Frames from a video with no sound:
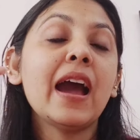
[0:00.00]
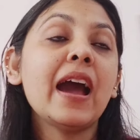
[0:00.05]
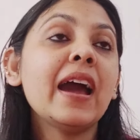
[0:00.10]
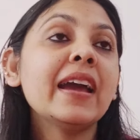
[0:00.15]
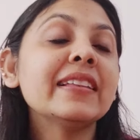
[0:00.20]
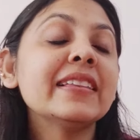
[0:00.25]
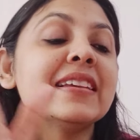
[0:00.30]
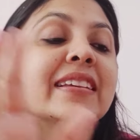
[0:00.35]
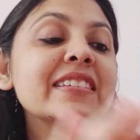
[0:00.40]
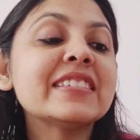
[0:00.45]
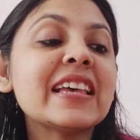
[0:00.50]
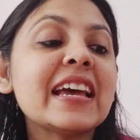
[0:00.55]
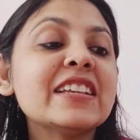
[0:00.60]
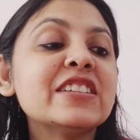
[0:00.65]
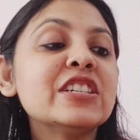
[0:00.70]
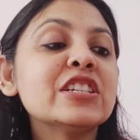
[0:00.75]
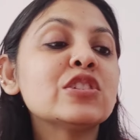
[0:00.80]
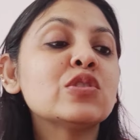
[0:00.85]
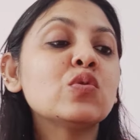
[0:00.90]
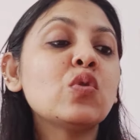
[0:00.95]
I think,
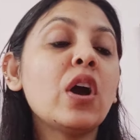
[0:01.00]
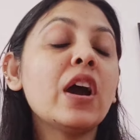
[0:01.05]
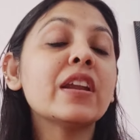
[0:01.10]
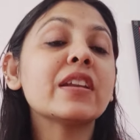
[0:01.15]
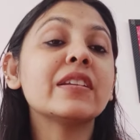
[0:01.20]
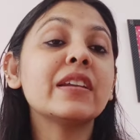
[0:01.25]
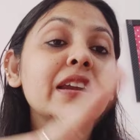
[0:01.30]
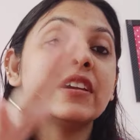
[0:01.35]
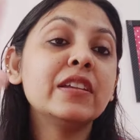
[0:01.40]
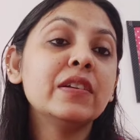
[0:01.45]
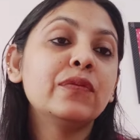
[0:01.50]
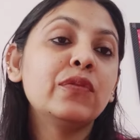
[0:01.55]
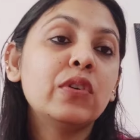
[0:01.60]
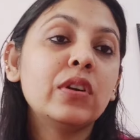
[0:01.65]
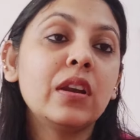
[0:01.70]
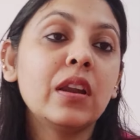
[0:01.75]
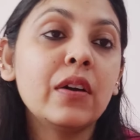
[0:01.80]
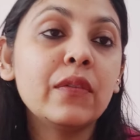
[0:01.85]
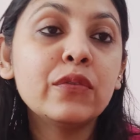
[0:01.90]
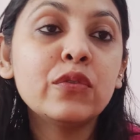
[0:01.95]
Sagis, you are ready for
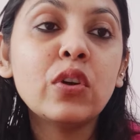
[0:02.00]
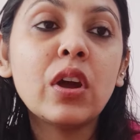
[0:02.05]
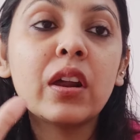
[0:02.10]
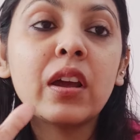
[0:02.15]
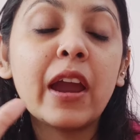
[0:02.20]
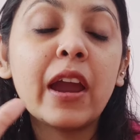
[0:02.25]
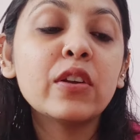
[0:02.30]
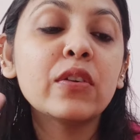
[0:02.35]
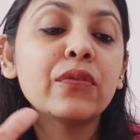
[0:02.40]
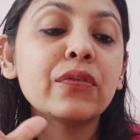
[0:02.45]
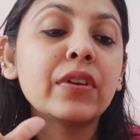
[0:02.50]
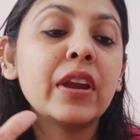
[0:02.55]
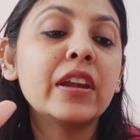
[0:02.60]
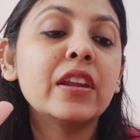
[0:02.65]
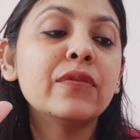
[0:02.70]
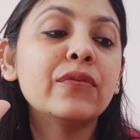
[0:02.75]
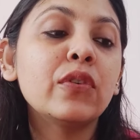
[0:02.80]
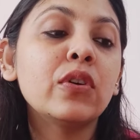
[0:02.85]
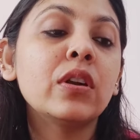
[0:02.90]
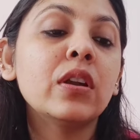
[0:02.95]
love. You are kind of
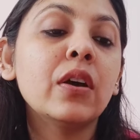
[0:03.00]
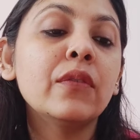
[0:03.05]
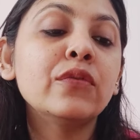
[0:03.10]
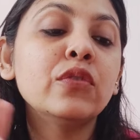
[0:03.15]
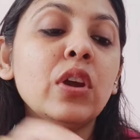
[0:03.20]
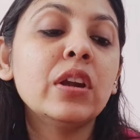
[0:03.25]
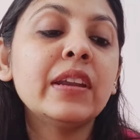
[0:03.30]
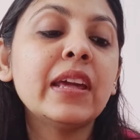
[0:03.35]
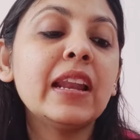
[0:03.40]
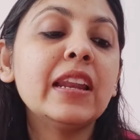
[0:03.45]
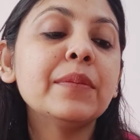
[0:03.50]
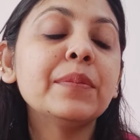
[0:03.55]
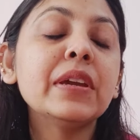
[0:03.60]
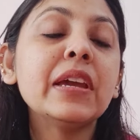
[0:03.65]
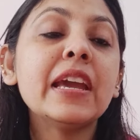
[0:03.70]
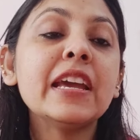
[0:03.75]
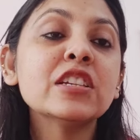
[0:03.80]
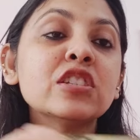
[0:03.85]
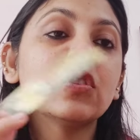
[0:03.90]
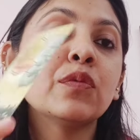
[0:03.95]
ready for love. You are telling me
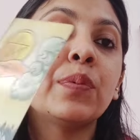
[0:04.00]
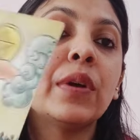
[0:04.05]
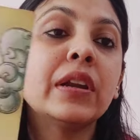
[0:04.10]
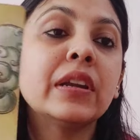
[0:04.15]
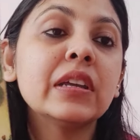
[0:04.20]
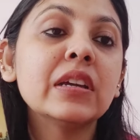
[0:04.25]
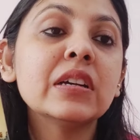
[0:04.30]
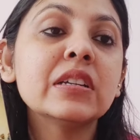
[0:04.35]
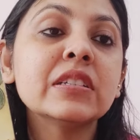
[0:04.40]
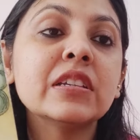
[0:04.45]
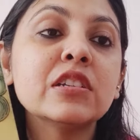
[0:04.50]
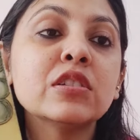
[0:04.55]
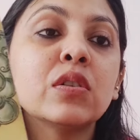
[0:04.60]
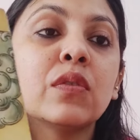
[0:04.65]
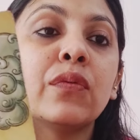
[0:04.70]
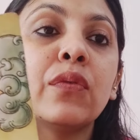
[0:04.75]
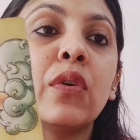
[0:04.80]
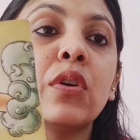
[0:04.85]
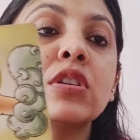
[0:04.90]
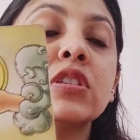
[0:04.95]
Ace of Pentacles, Ace
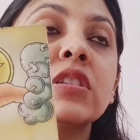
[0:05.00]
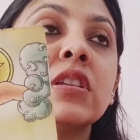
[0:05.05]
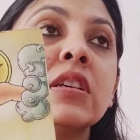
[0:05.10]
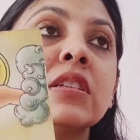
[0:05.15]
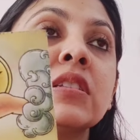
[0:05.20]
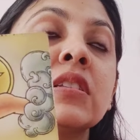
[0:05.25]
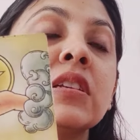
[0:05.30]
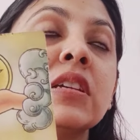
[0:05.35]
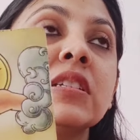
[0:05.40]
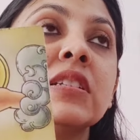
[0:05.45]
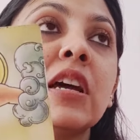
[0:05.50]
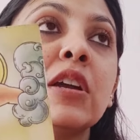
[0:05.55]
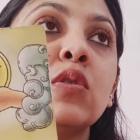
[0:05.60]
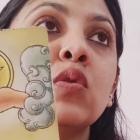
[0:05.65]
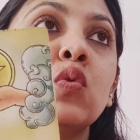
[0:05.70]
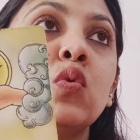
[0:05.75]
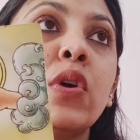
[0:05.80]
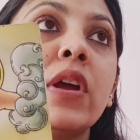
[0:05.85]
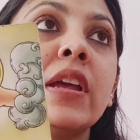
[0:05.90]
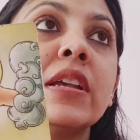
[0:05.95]
of Wands, these are two